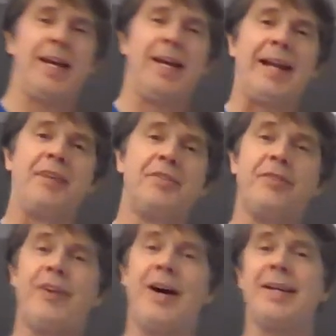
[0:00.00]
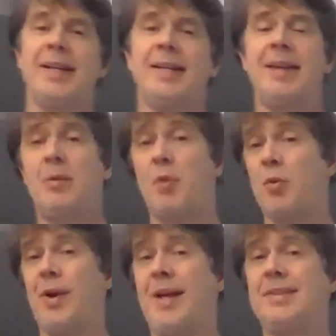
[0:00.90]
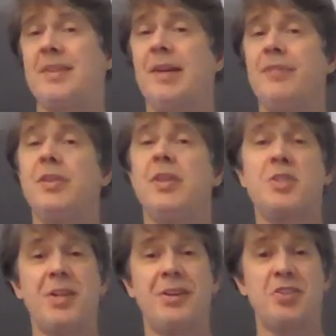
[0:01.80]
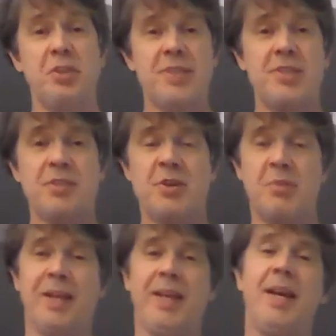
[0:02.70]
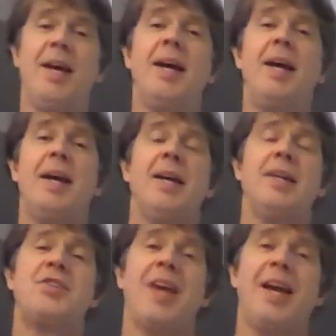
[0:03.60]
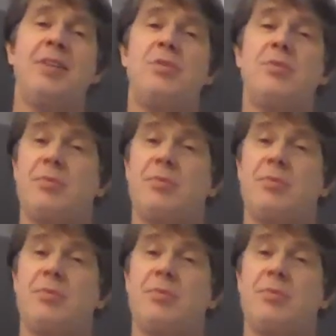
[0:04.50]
and I'll define it. I won't write the definition. I want you to listen to me. It's a